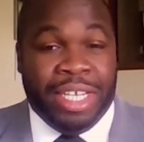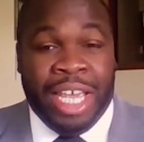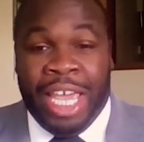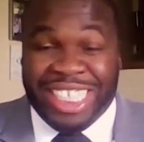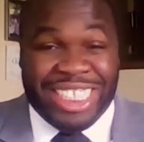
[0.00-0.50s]

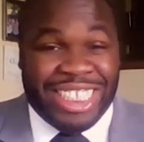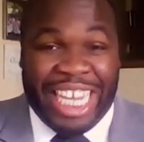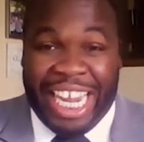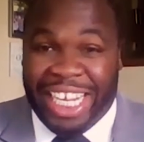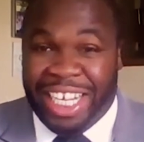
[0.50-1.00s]
It's
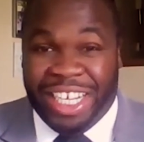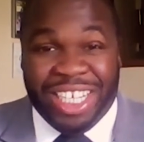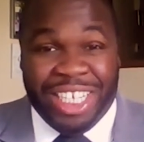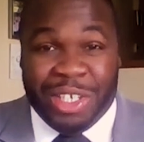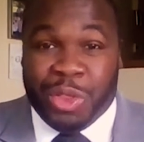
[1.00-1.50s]
exciting, it
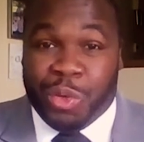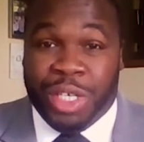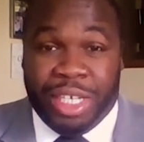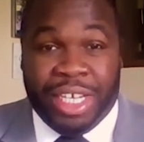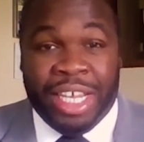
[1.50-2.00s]
looked
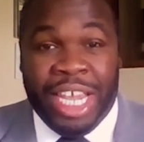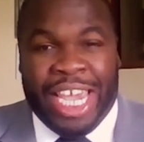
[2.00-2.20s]
thrilling.